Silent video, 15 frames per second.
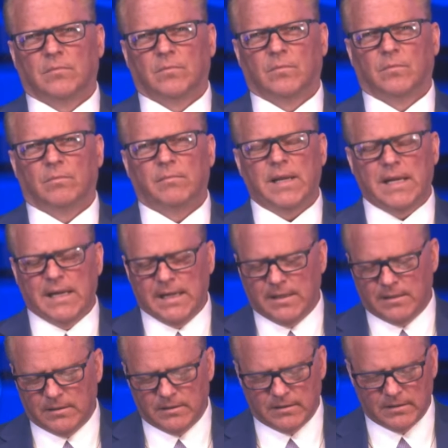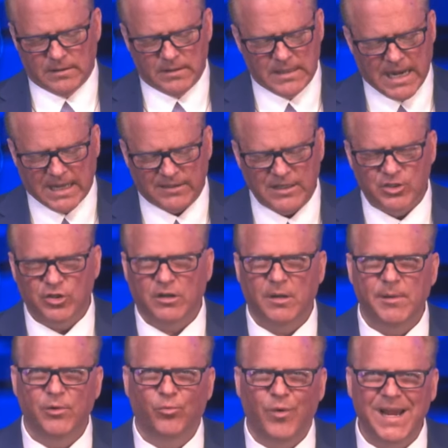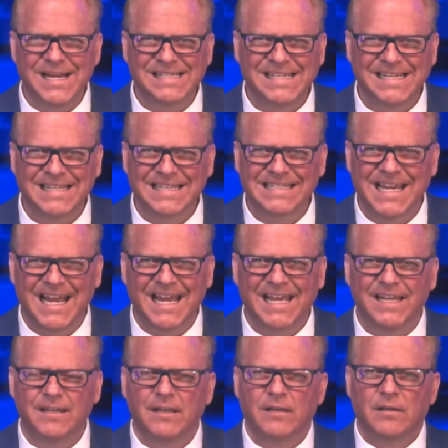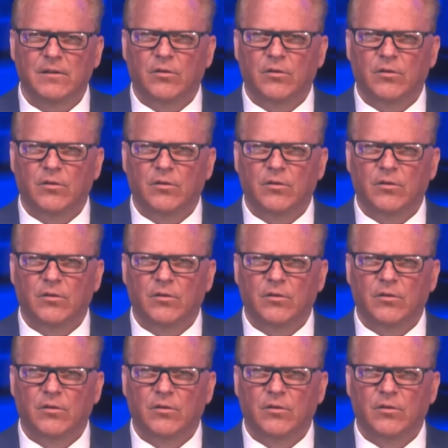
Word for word: Meaning, not that you're going to be raising the dead.